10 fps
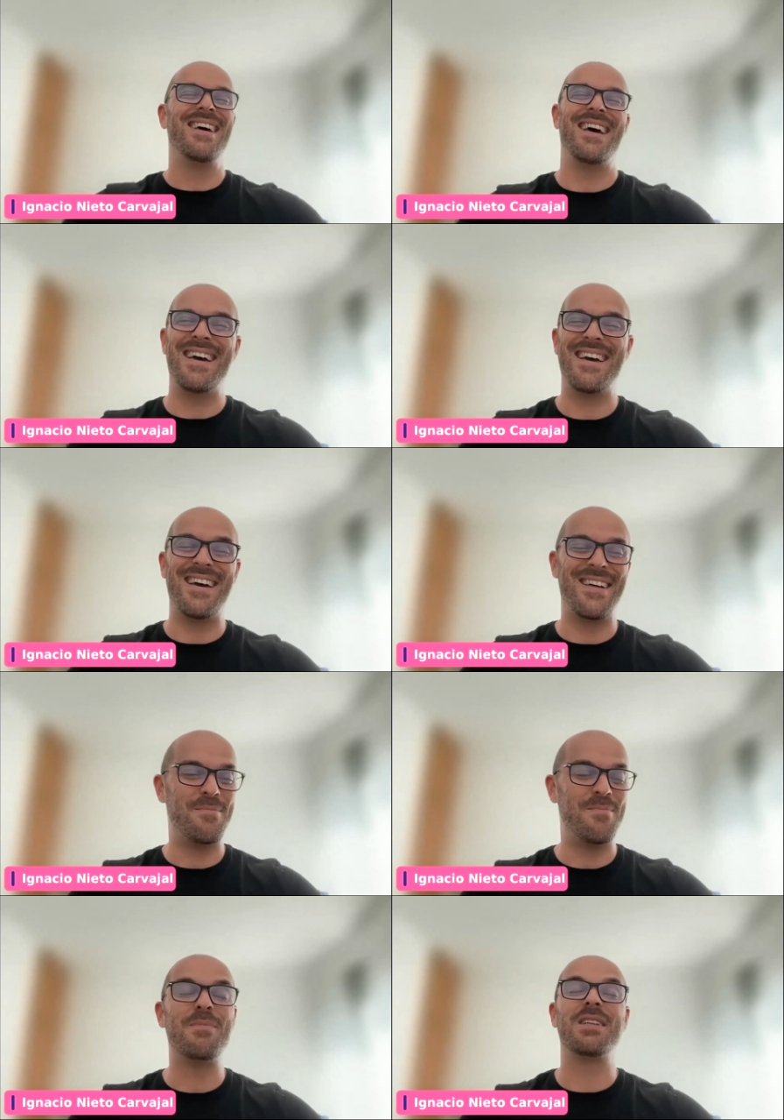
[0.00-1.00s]

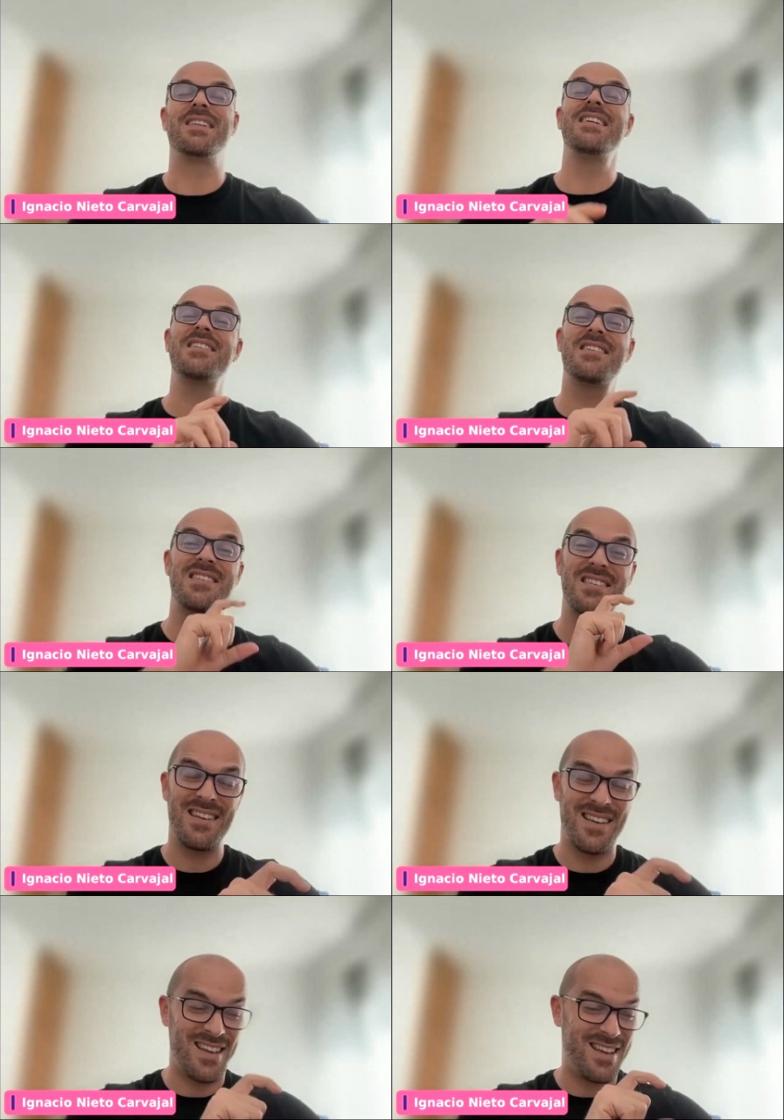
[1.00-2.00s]
But this
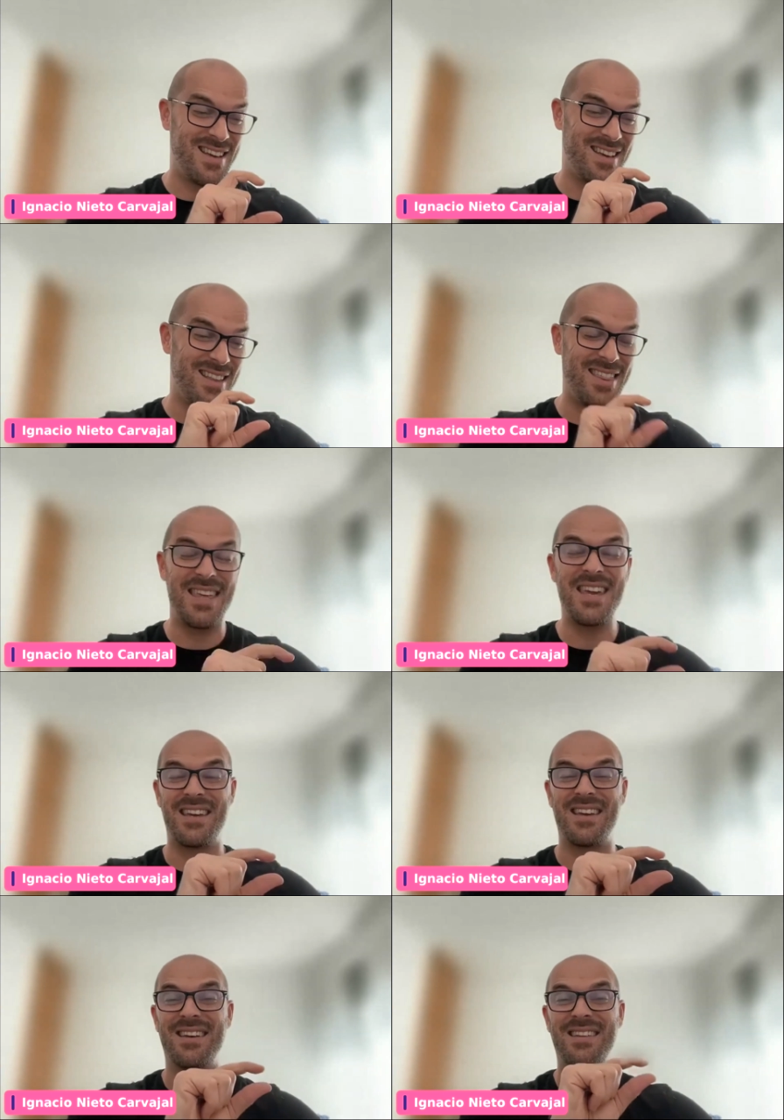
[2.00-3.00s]

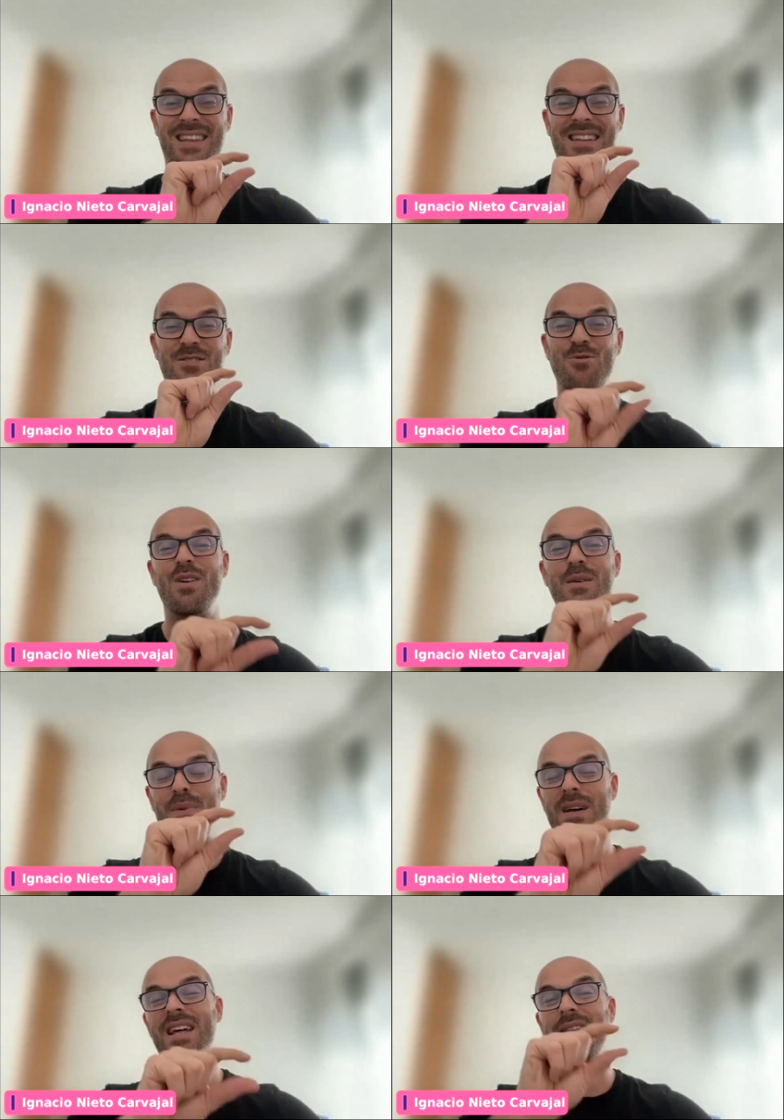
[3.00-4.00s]
thing that you only
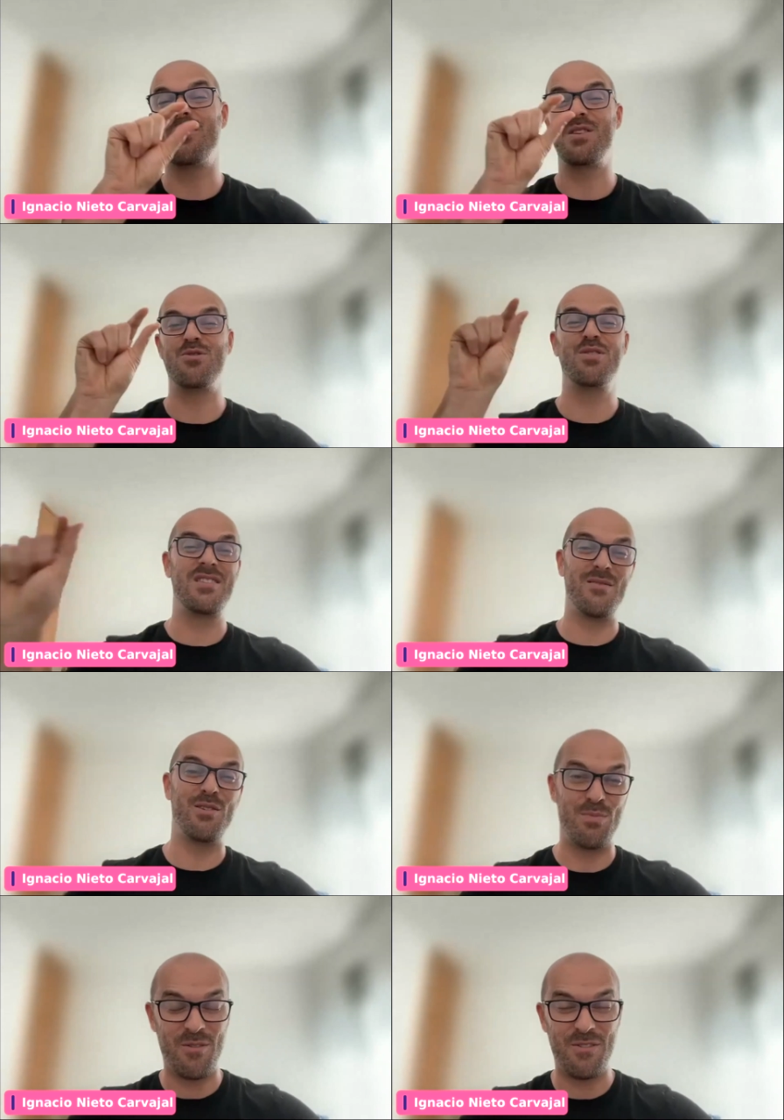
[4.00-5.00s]
pay that when you
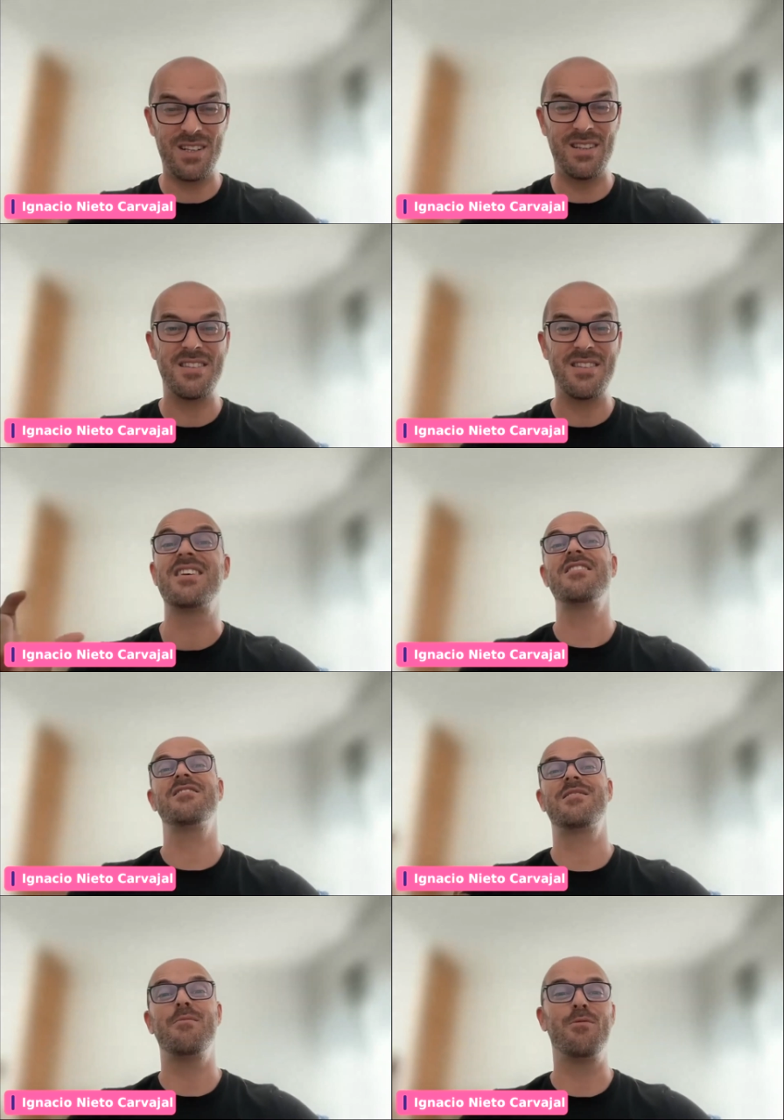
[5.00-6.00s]
distribute profit
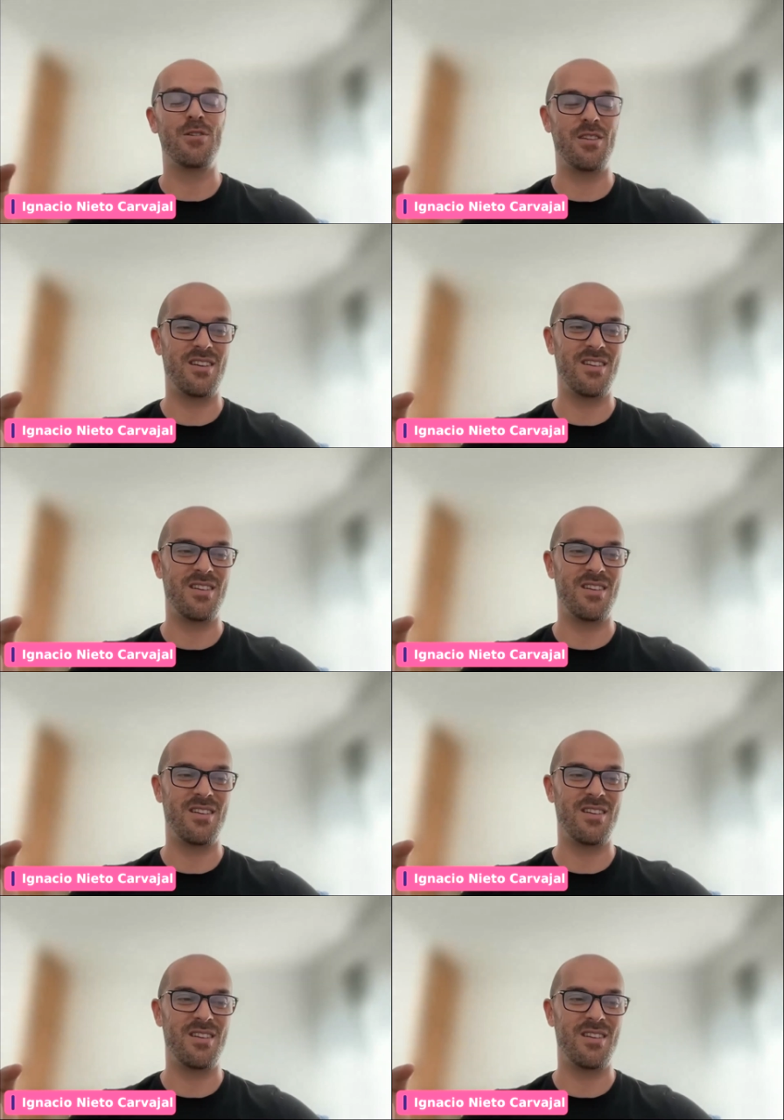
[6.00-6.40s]
changes everything,